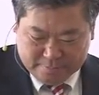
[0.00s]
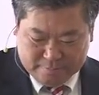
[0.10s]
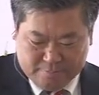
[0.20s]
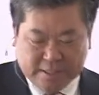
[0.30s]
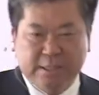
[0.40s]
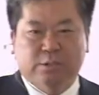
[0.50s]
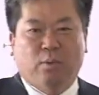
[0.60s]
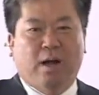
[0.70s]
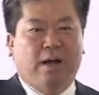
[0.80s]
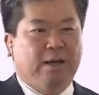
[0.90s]
Because
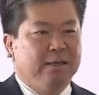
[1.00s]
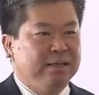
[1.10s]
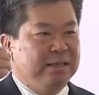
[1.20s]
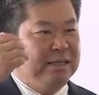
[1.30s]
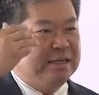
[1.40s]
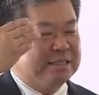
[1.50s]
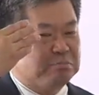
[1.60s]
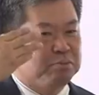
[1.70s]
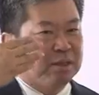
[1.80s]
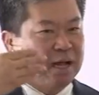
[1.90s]
why? He is
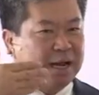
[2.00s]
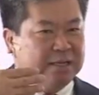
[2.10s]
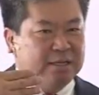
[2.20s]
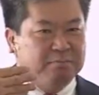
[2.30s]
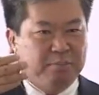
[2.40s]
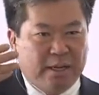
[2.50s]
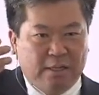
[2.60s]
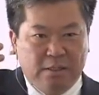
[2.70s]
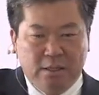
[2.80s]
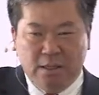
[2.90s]
blinded by
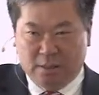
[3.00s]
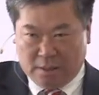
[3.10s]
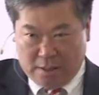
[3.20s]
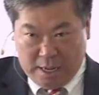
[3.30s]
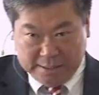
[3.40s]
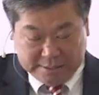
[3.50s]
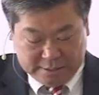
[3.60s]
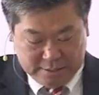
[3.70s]
lust,